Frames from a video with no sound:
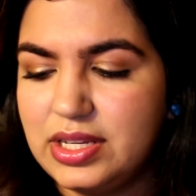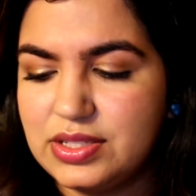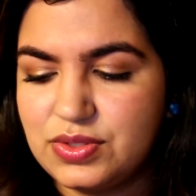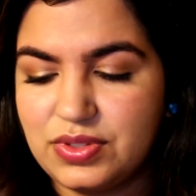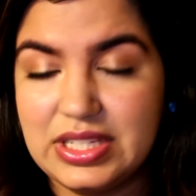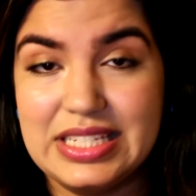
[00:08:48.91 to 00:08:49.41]

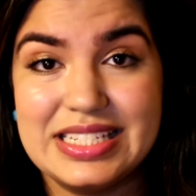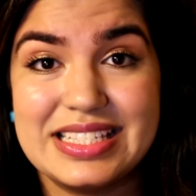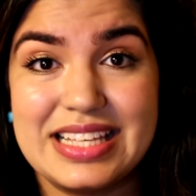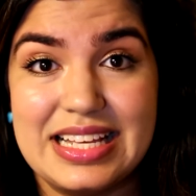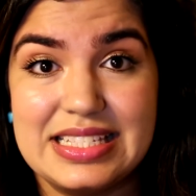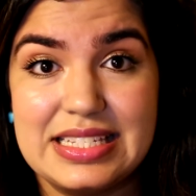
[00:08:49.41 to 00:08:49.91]
It's really
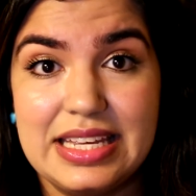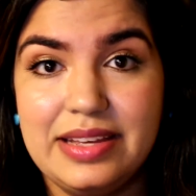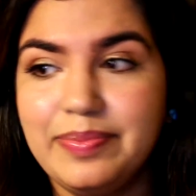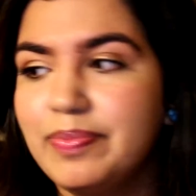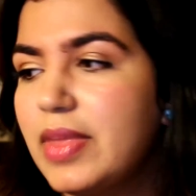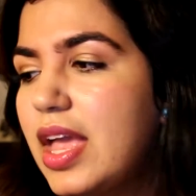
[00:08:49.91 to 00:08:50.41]
disgusting
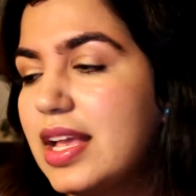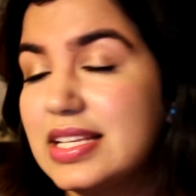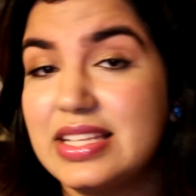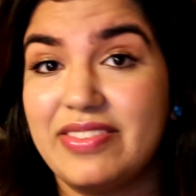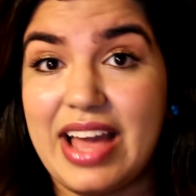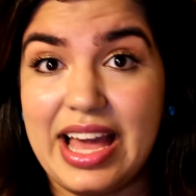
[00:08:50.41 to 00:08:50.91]

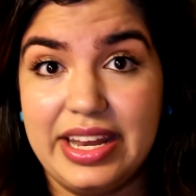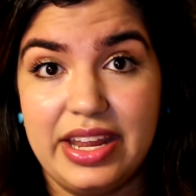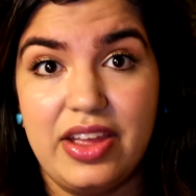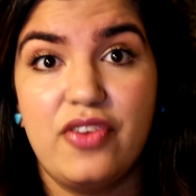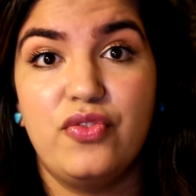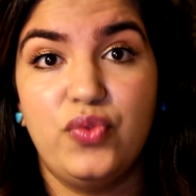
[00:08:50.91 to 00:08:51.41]
because I've had
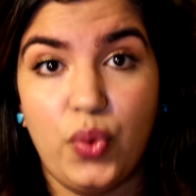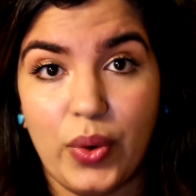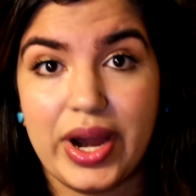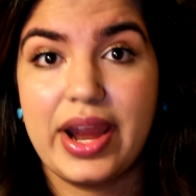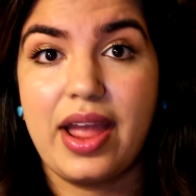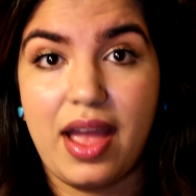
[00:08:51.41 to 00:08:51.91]
it
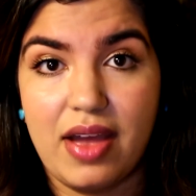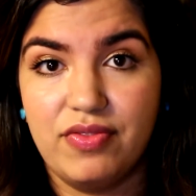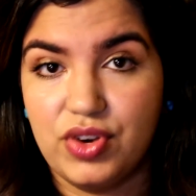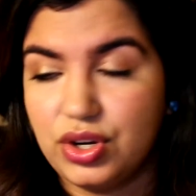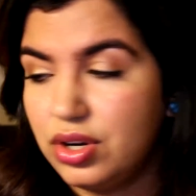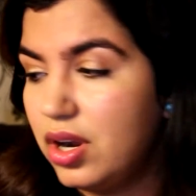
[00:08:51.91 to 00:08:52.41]

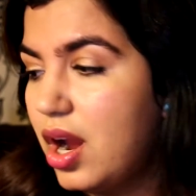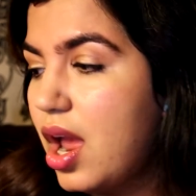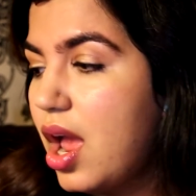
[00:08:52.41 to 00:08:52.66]
forever.